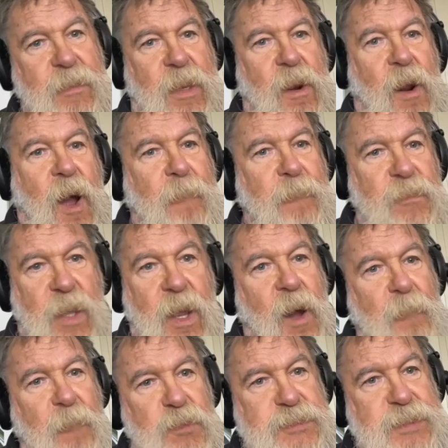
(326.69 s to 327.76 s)
They all they
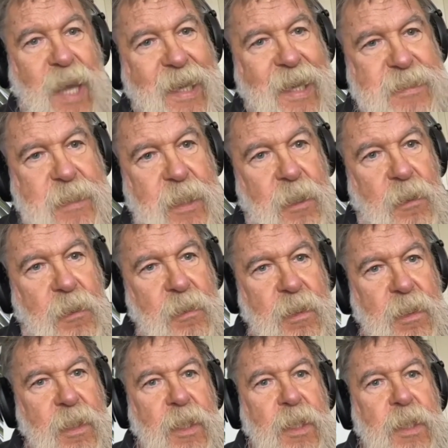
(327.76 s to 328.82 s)
almost got there.
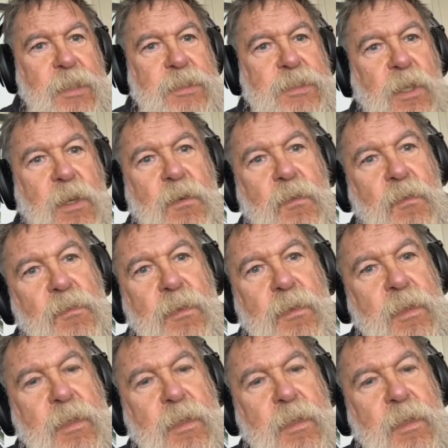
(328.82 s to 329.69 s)
So